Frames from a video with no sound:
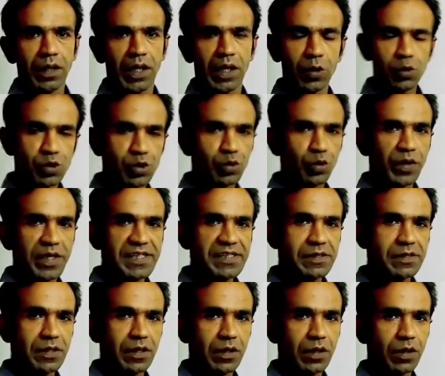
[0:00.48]
Hello
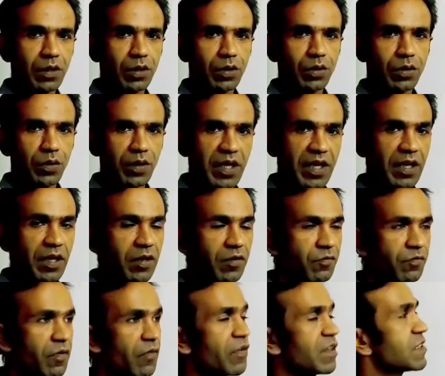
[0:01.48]
students,
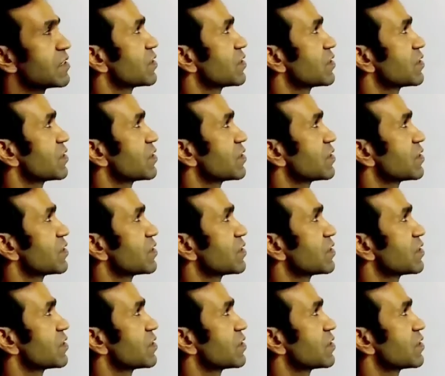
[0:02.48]
today we will